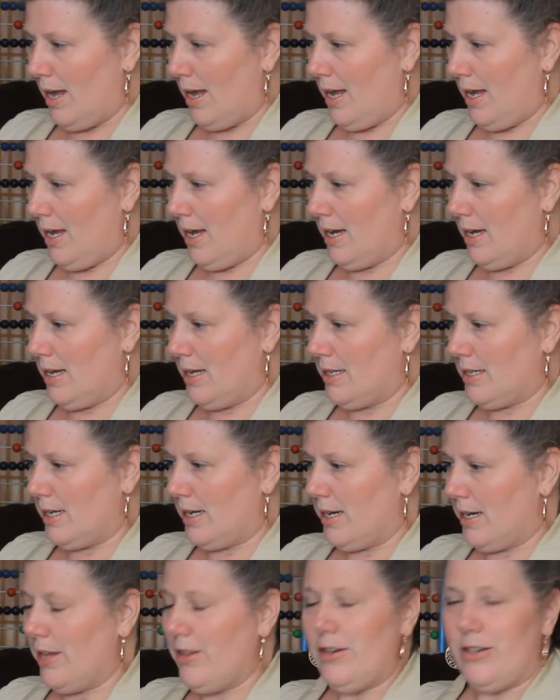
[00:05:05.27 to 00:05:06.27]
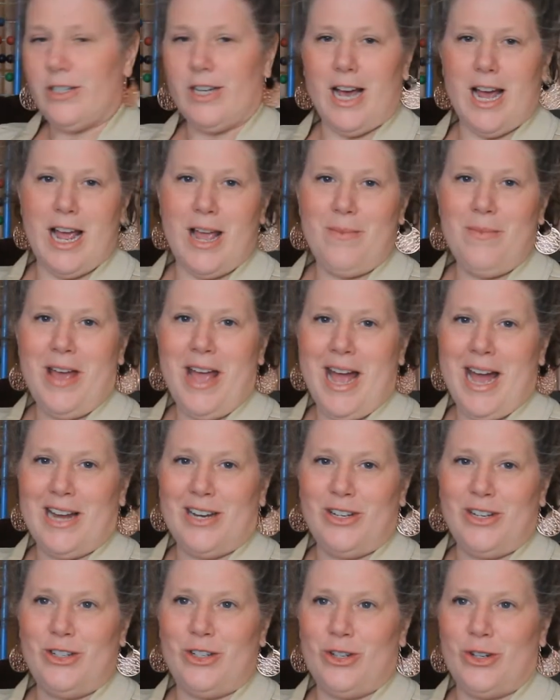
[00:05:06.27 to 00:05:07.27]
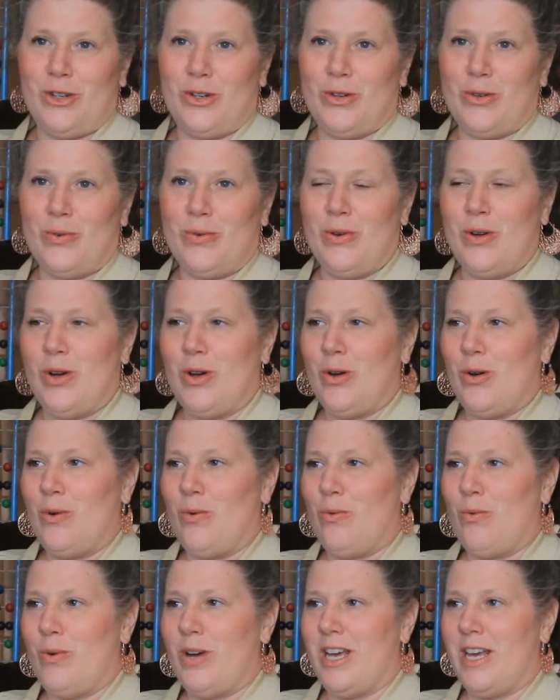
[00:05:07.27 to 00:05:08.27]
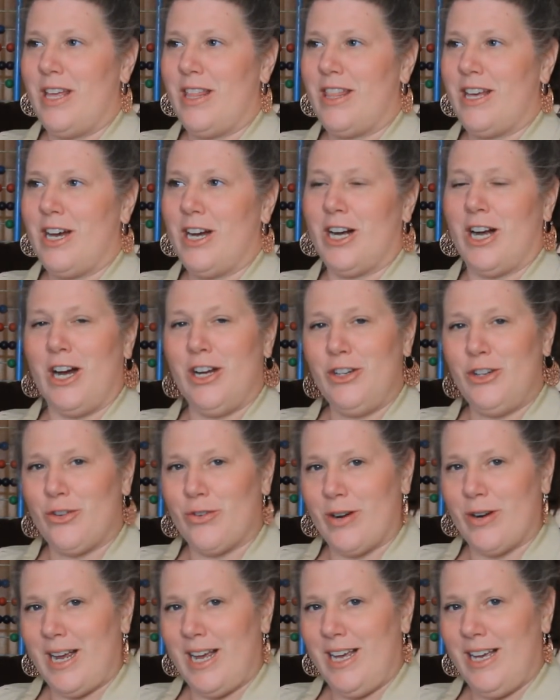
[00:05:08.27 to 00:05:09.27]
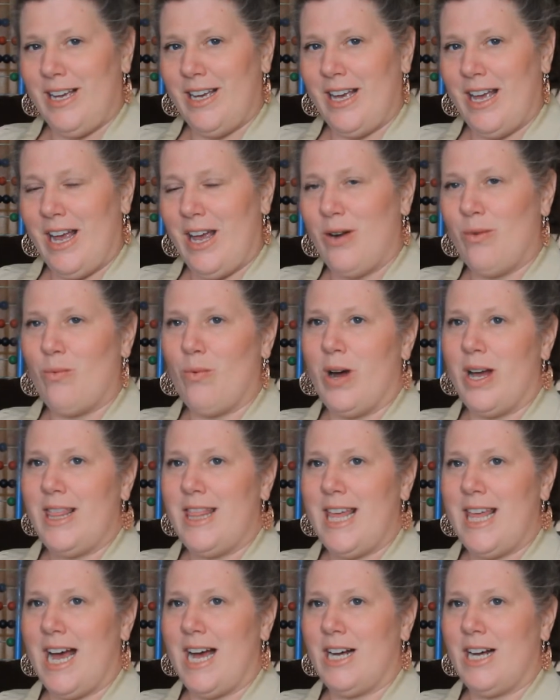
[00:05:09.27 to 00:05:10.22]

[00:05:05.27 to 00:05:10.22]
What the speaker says: And another time it had to do with a country and what